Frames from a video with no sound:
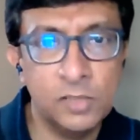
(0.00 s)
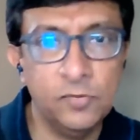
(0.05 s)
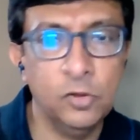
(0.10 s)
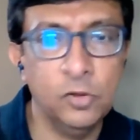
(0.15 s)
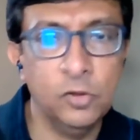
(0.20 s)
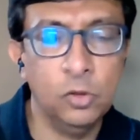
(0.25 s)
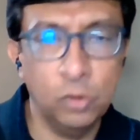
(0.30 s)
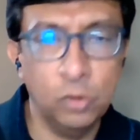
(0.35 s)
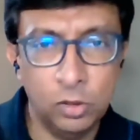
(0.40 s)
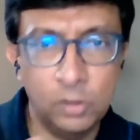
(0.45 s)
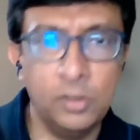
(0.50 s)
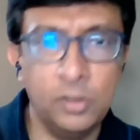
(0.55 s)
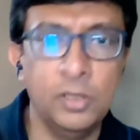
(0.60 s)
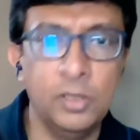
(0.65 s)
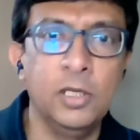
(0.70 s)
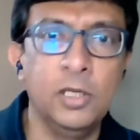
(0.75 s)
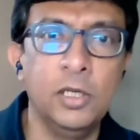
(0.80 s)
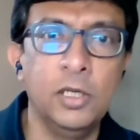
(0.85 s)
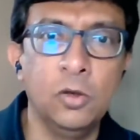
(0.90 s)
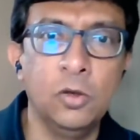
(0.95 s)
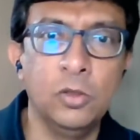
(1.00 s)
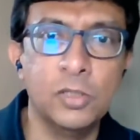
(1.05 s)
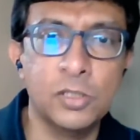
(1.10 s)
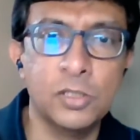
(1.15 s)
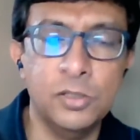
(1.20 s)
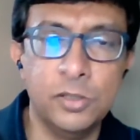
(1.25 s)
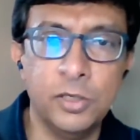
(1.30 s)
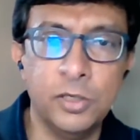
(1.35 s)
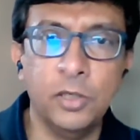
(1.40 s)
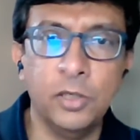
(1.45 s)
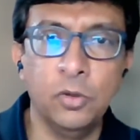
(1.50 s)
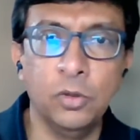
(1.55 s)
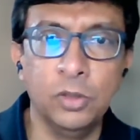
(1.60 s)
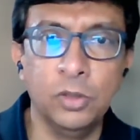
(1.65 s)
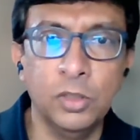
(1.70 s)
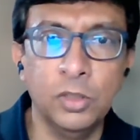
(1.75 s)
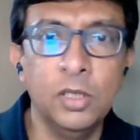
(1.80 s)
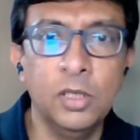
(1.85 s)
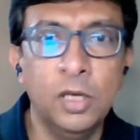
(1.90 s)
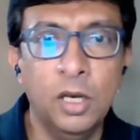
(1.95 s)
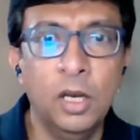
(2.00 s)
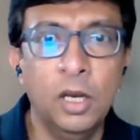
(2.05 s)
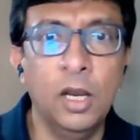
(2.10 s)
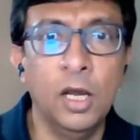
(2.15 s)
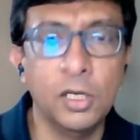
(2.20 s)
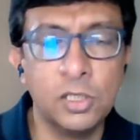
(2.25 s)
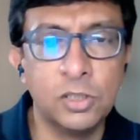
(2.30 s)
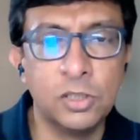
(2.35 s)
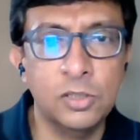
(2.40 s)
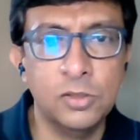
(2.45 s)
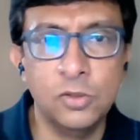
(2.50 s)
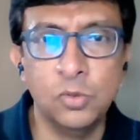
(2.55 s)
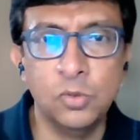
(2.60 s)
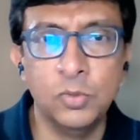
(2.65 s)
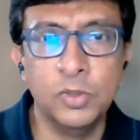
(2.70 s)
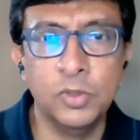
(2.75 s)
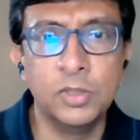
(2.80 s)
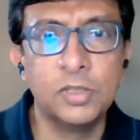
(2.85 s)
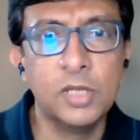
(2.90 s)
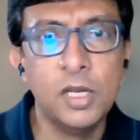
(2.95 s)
We're not really concentrating on the large consumer.